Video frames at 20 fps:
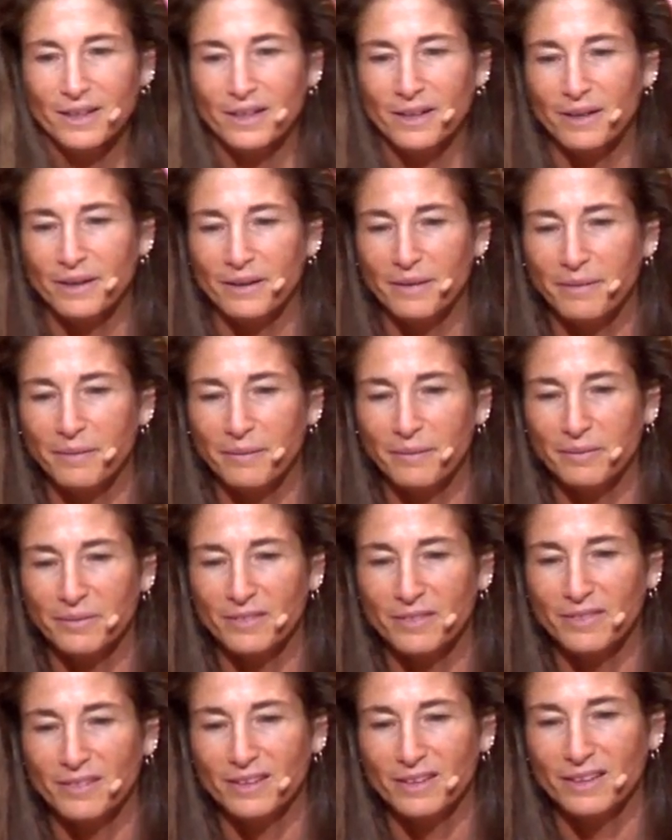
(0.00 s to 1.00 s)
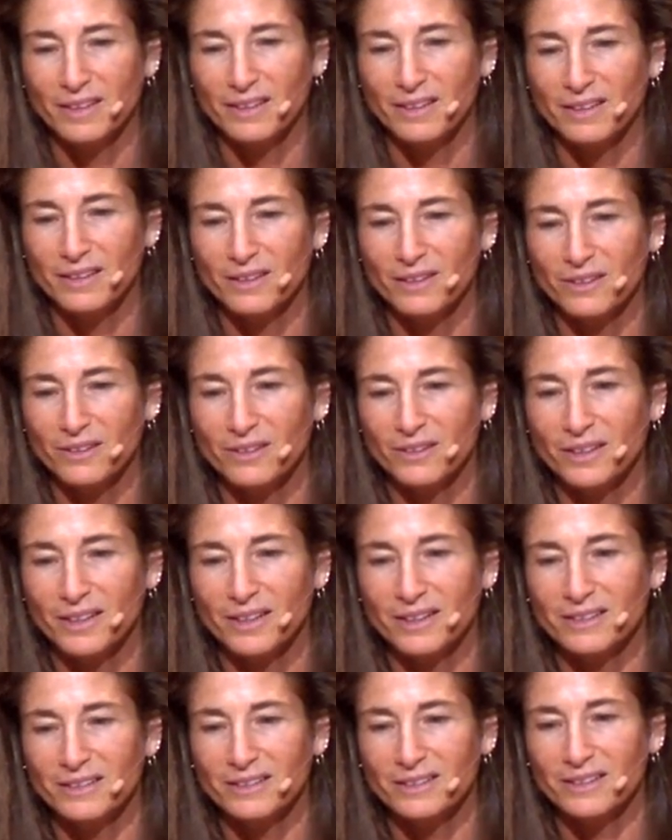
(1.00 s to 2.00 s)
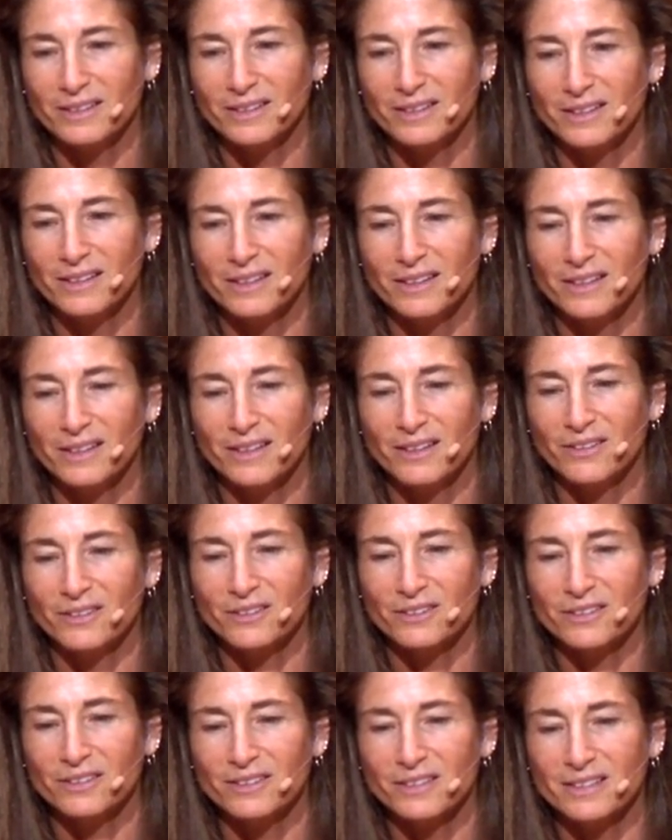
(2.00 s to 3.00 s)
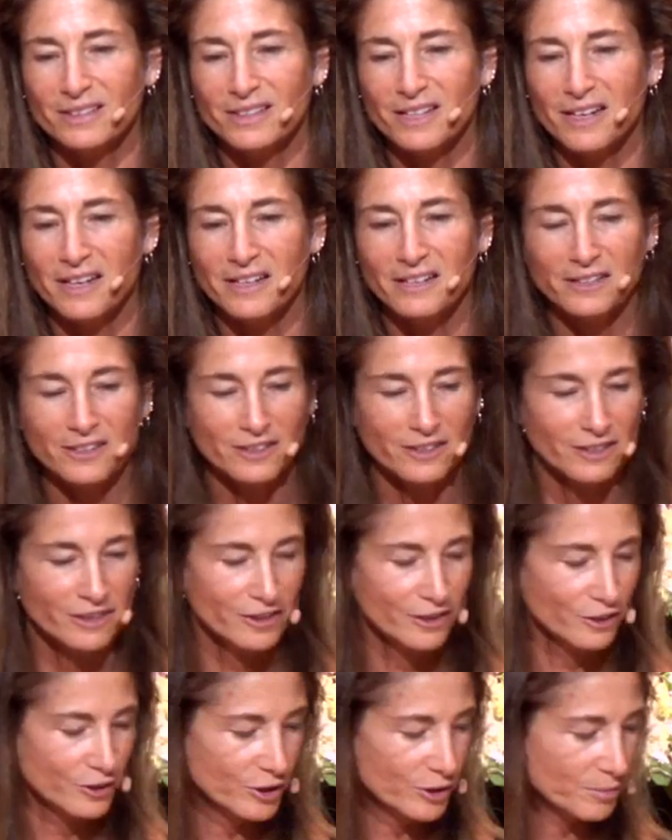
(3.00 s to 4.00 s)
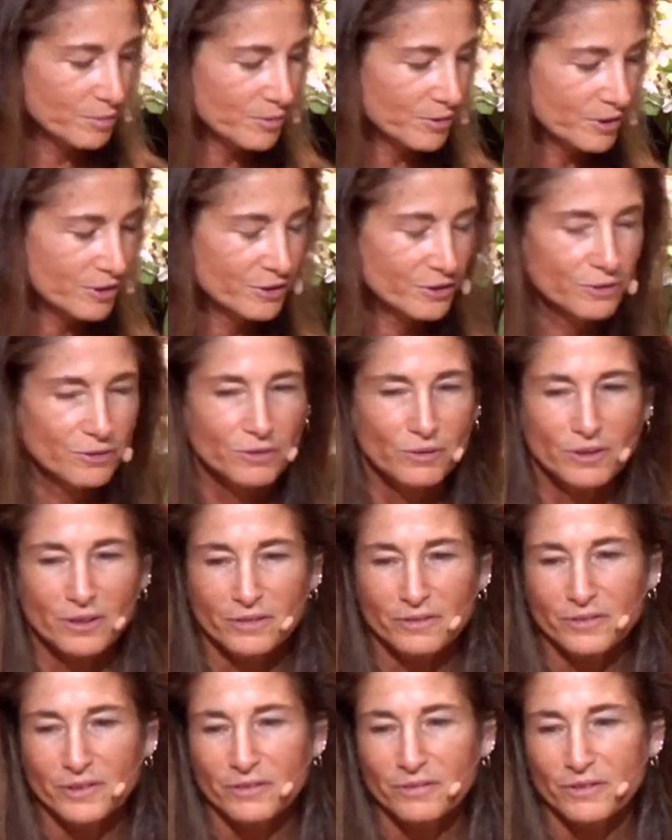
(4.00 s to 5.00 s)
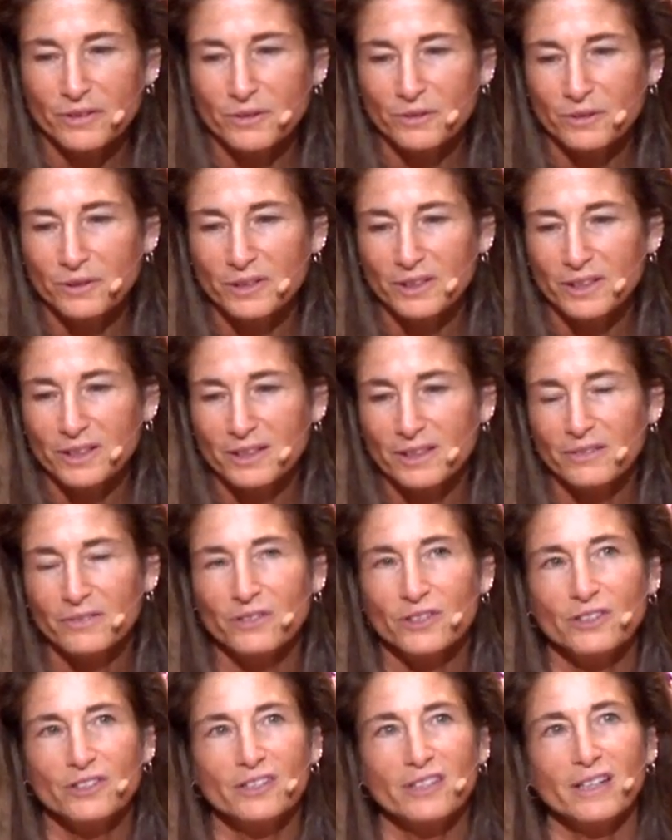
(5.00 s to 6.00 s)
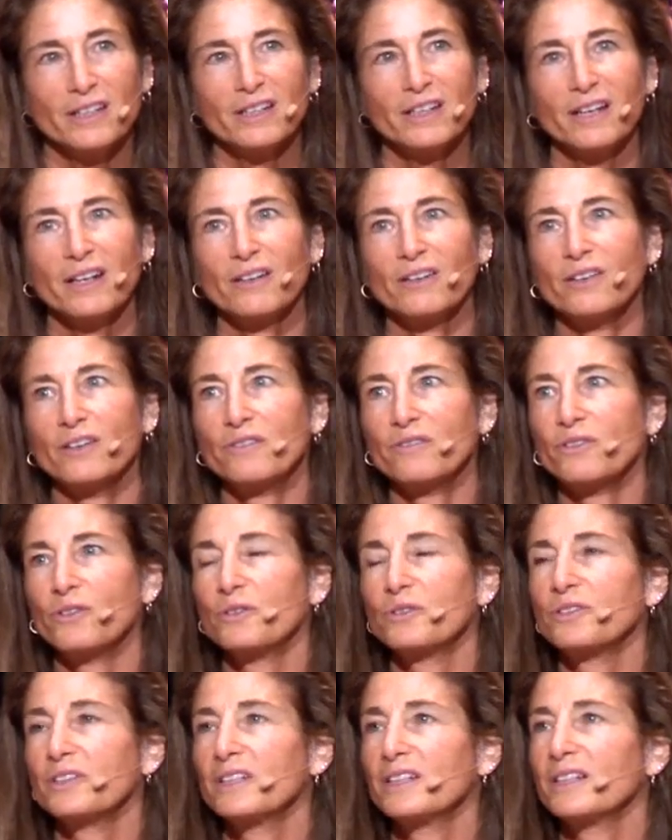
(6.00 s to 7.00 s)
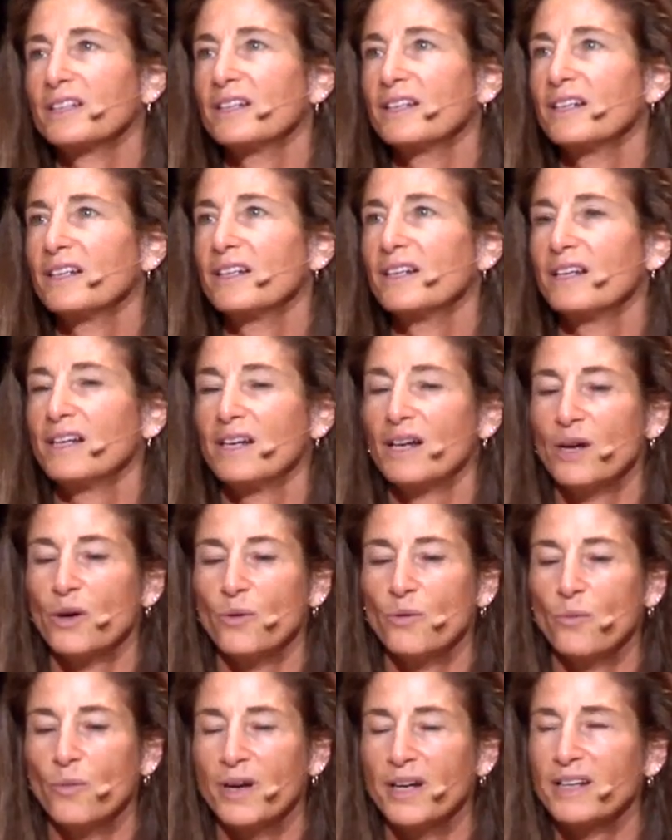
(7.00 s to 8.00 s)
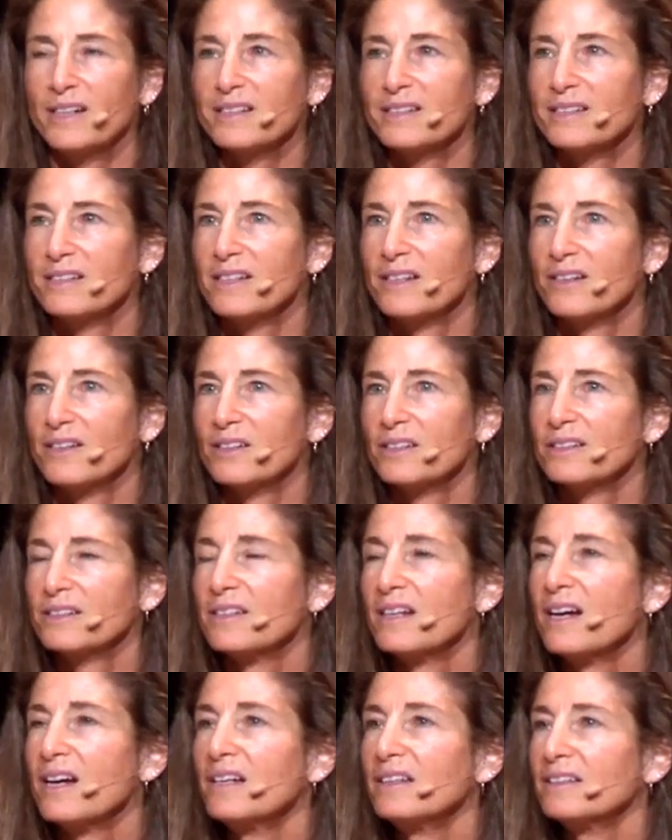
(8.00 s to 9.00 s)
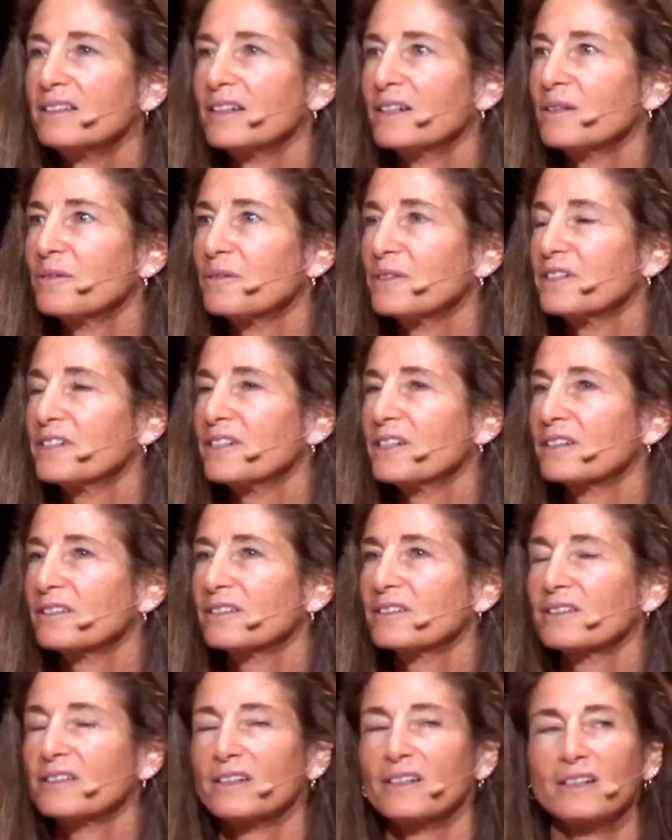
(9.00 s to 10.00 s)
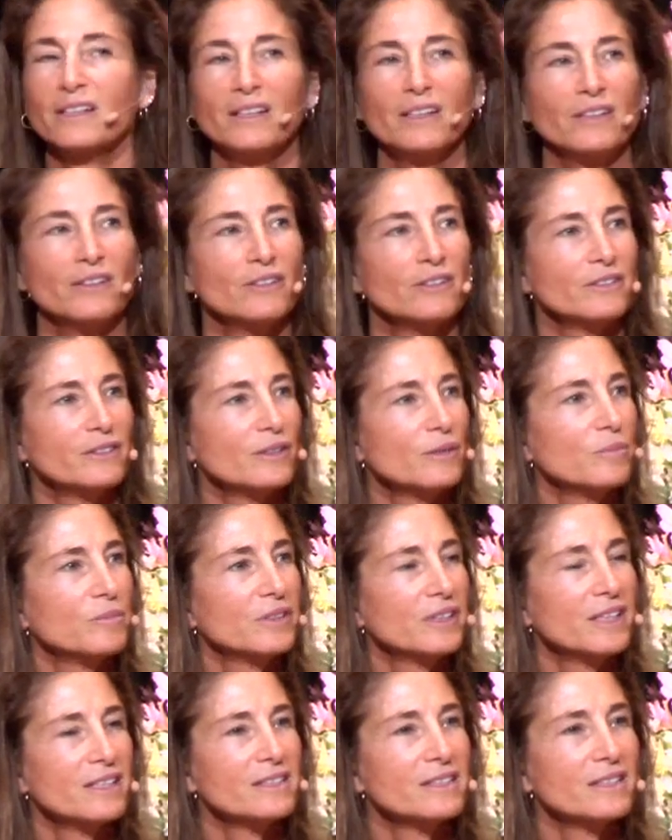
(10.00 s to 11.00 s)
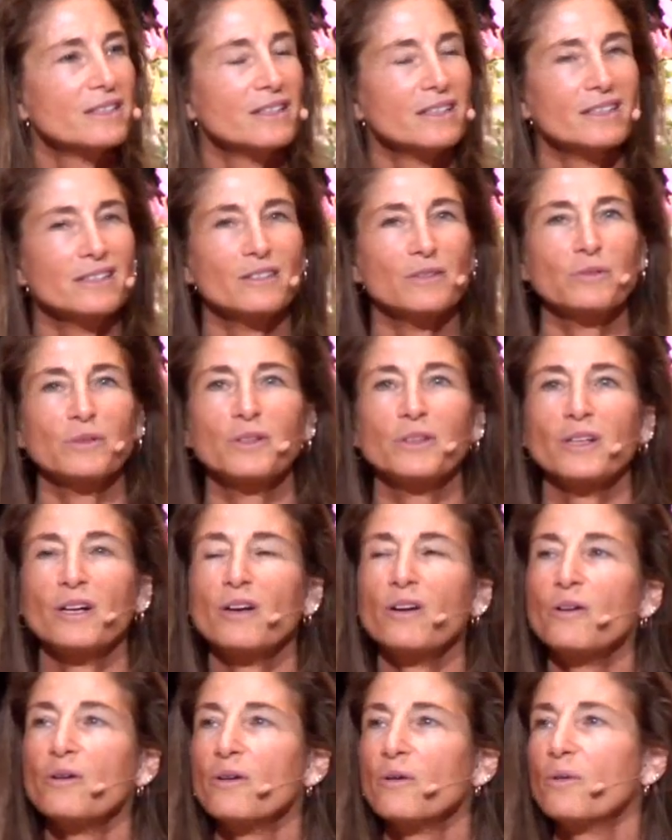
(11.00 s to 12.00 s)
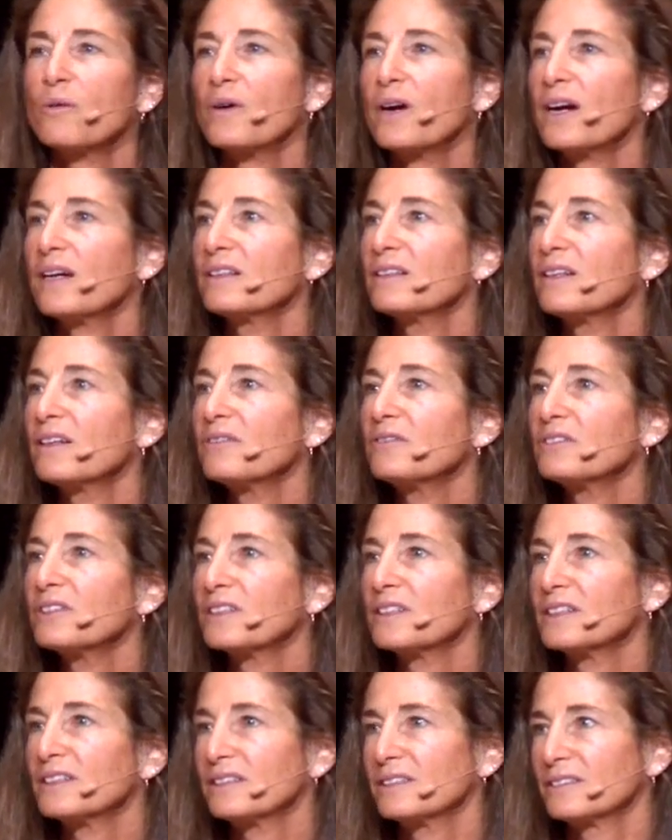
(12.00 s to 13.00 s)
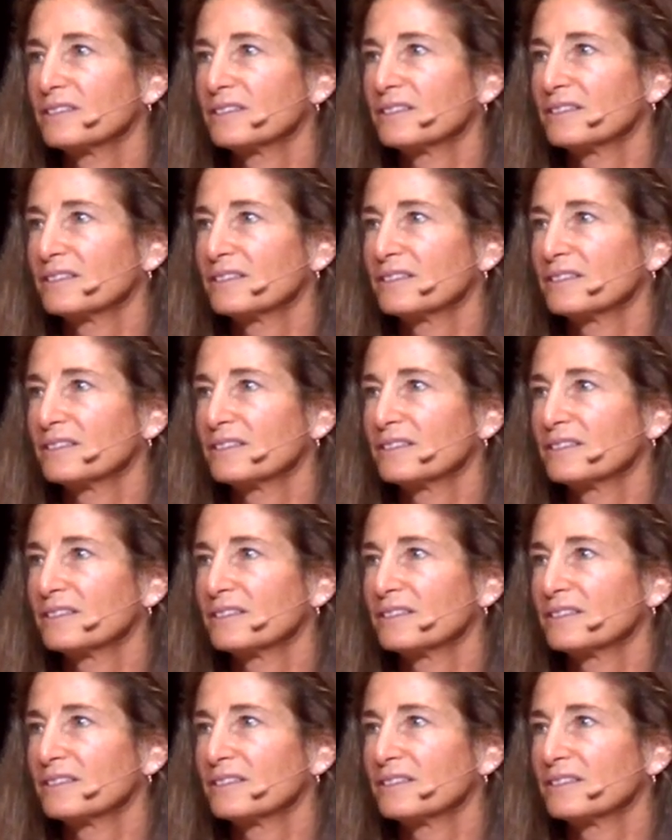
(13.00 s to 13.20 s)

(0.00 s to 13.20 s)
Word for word: You know, there's this tension in the pursuit of if only. If you check out if only, when it's there, it's not like we're just, there's some pleasantness that we're going, oh, how lovely.